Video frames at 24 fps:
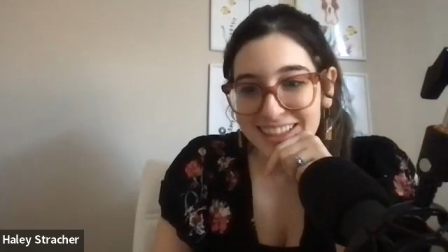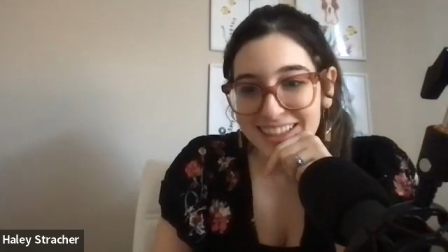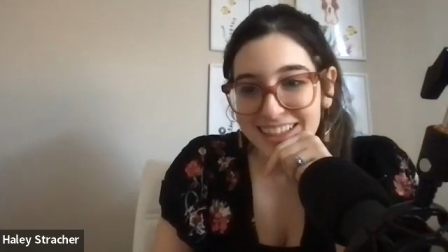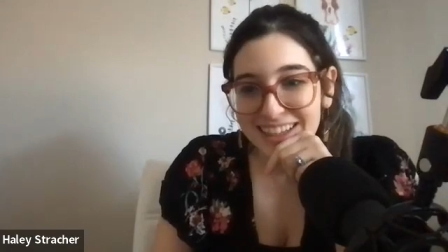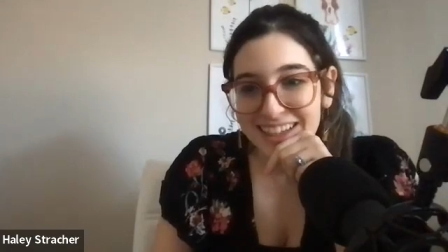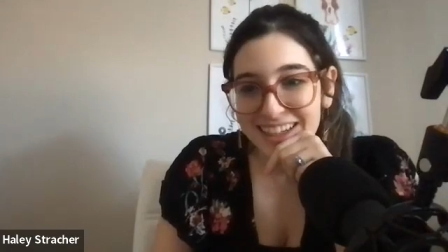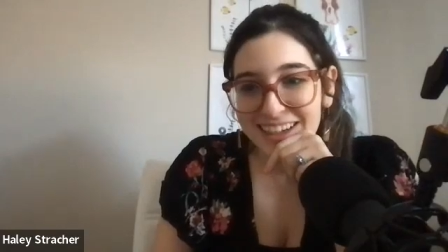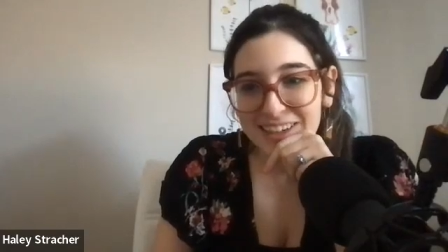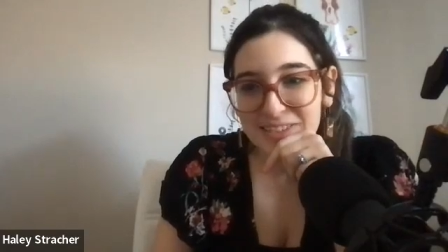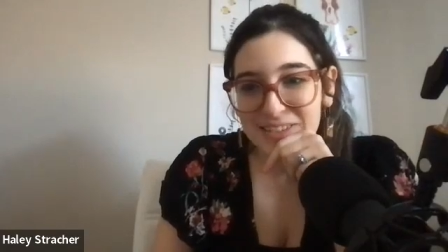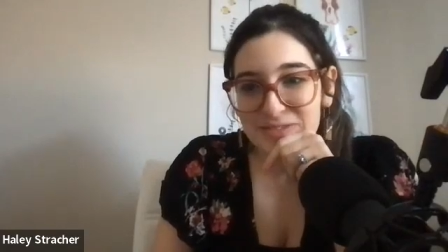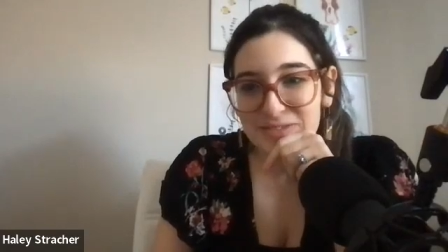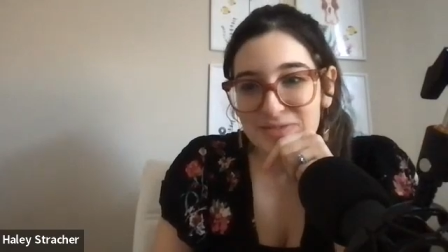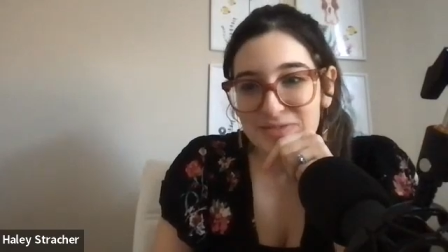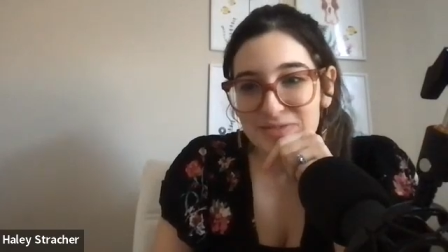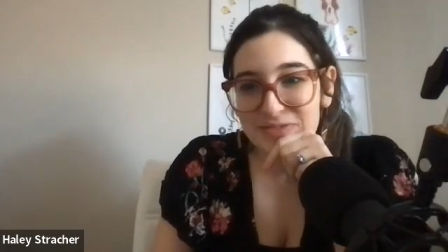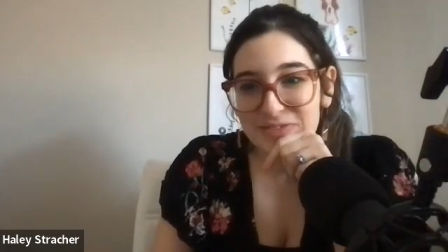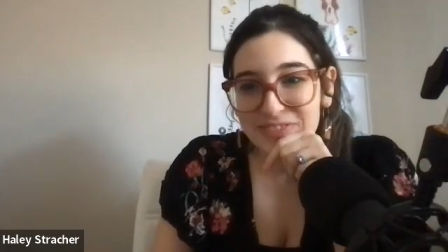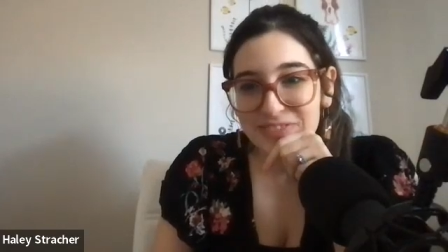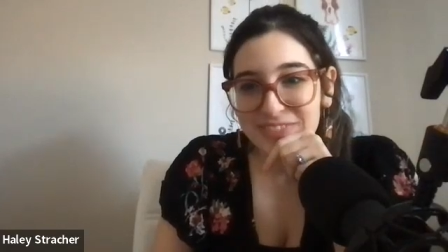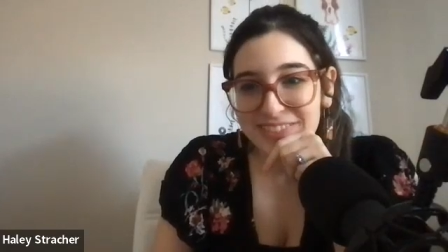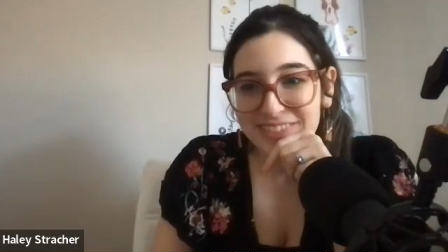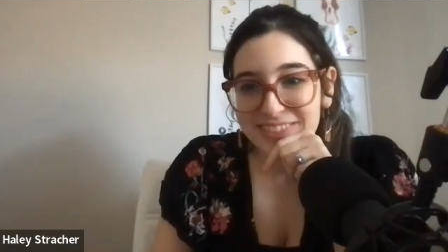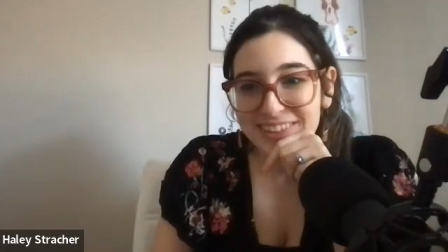
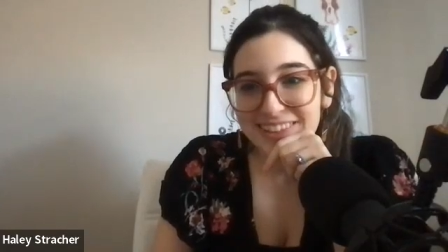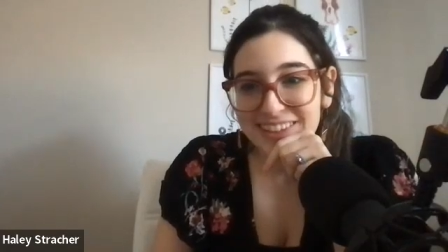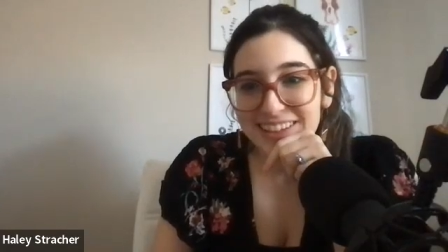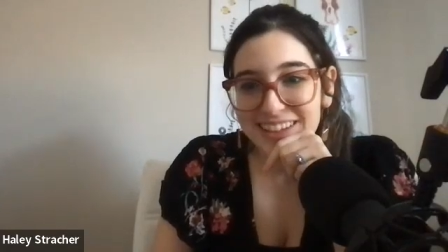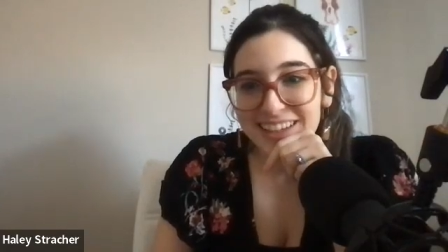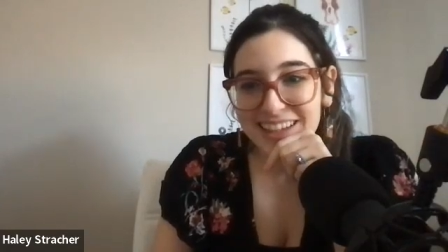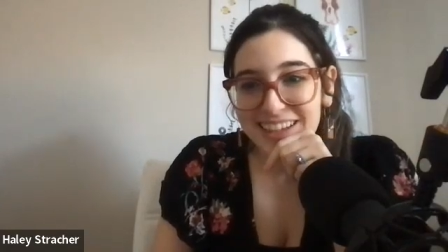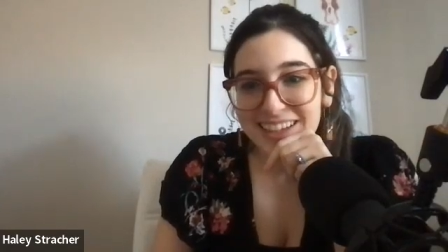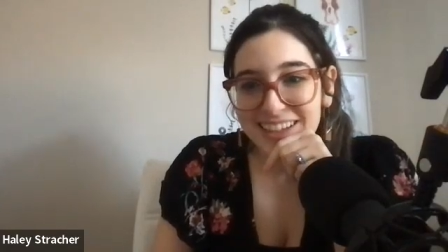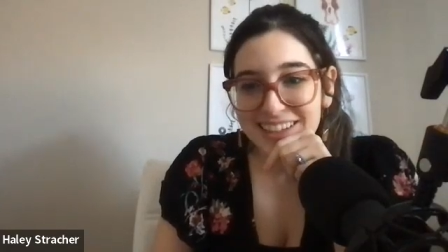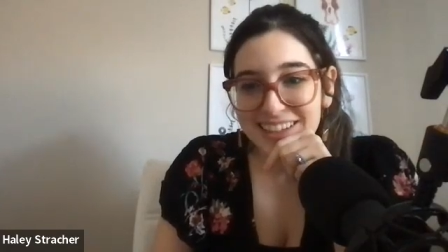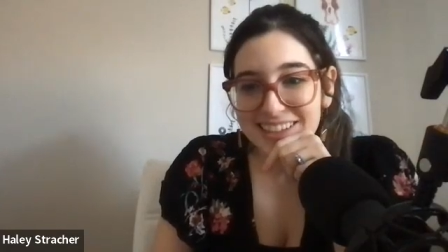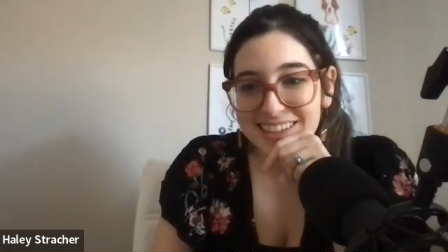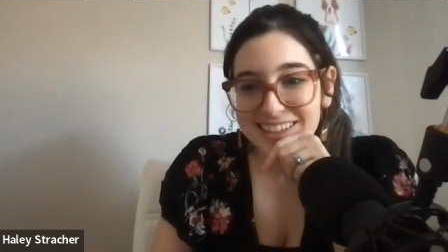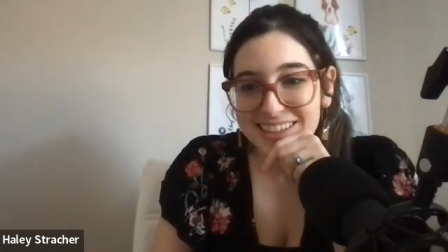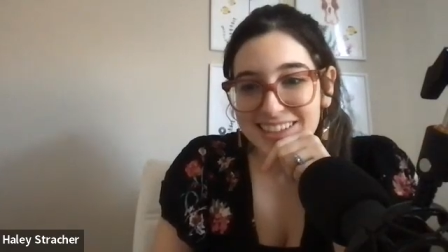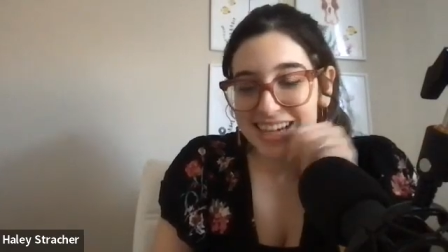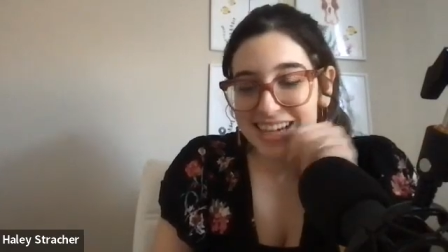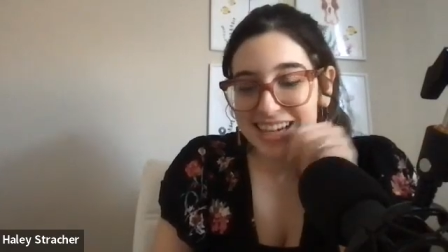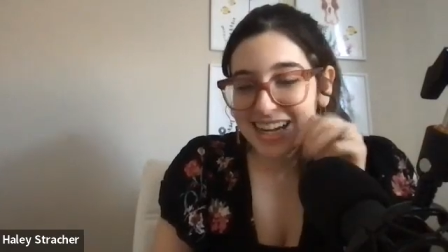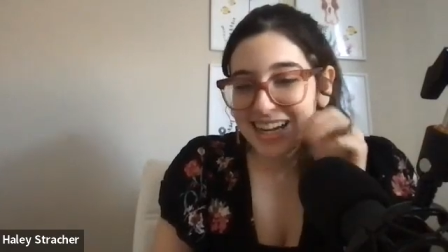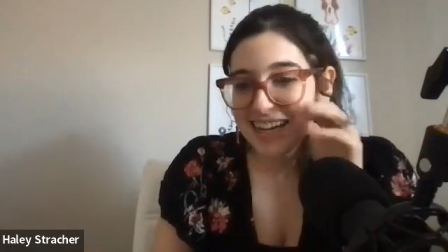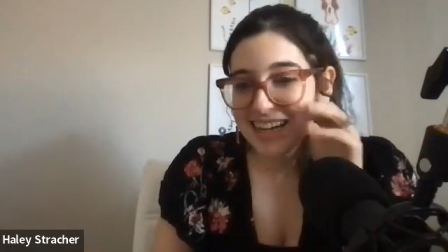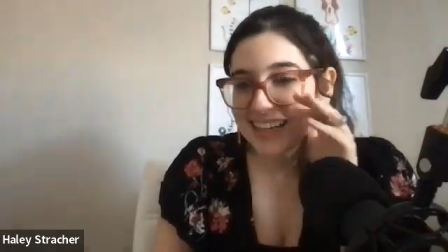Um, and
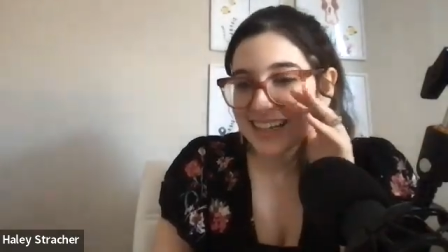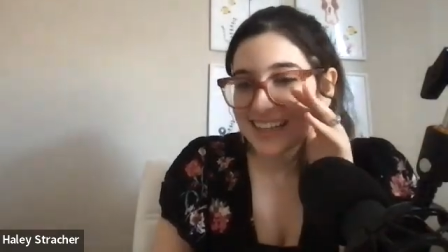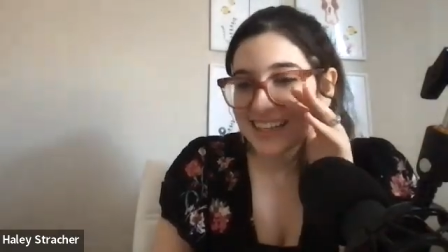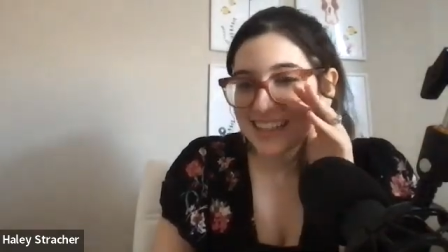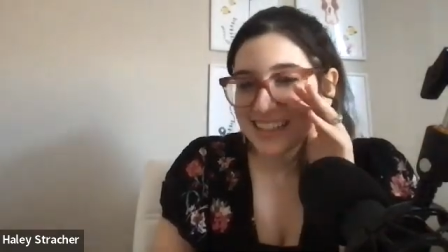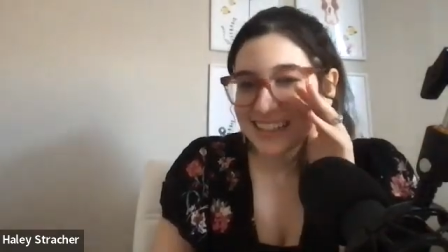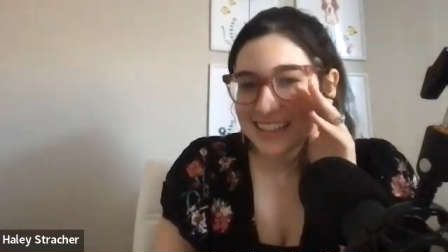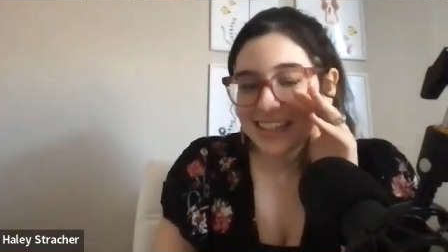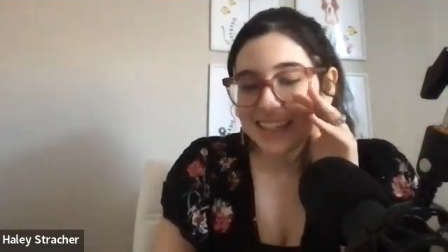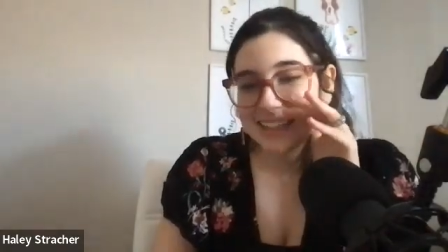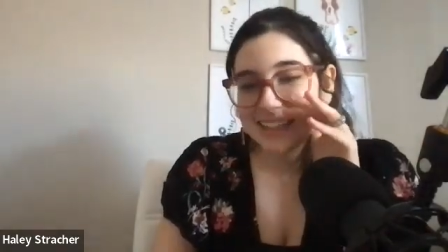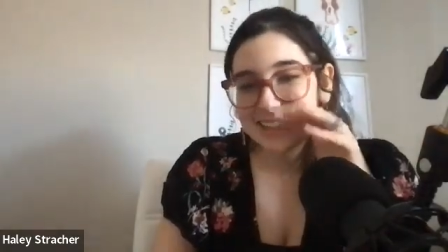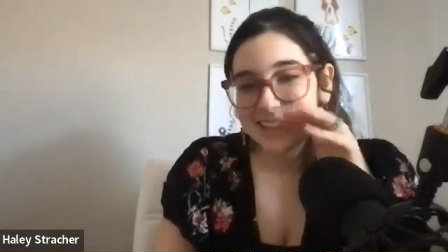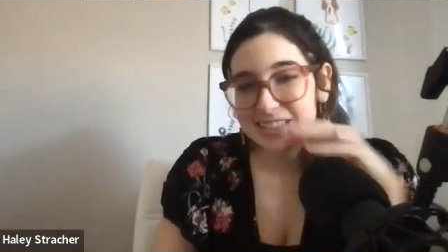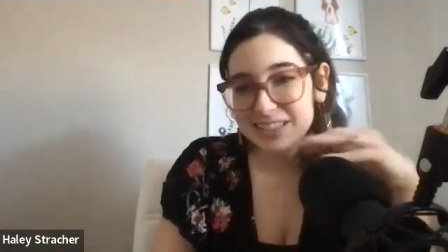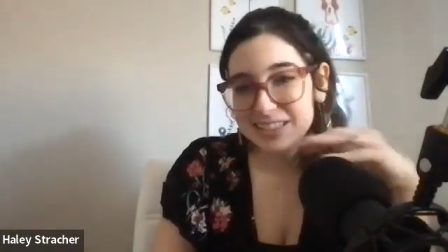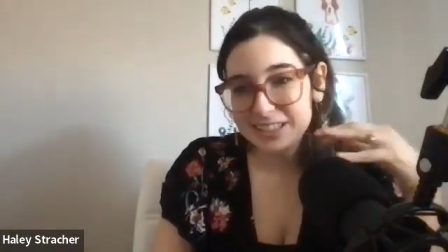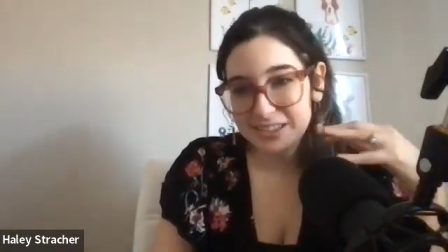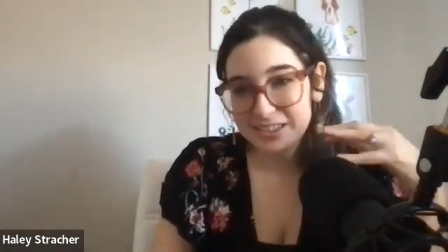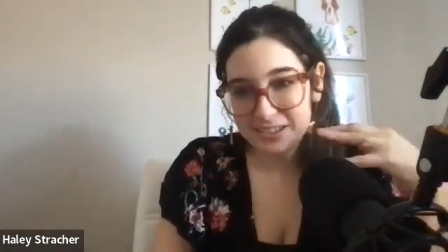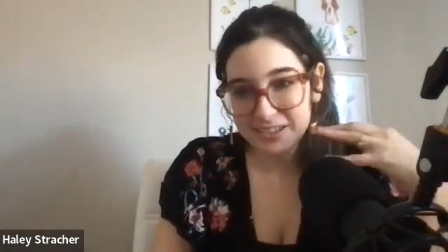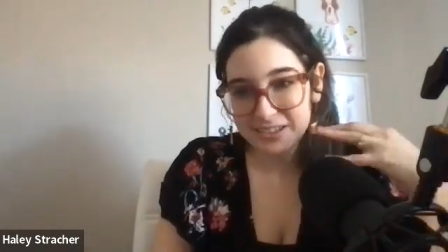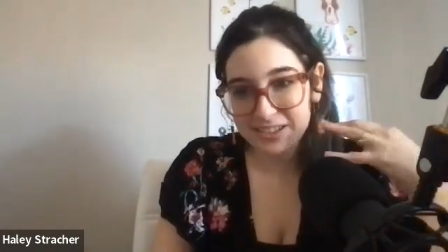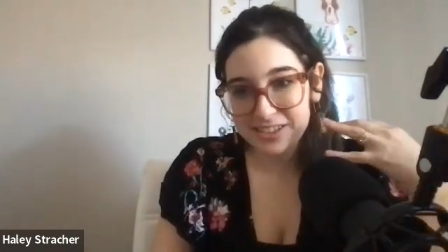as
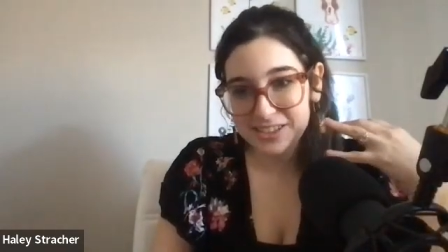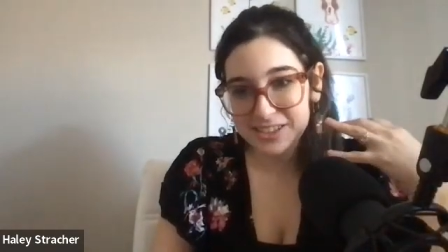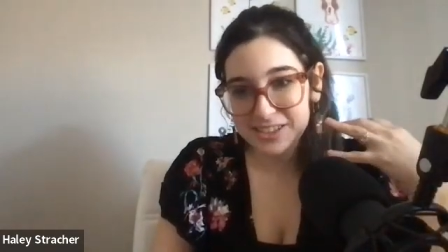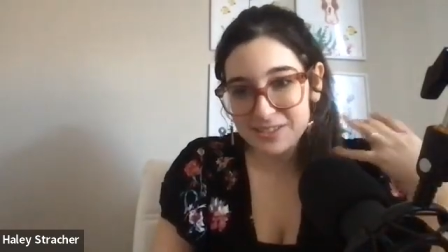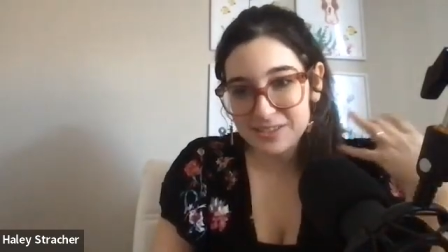agency owners,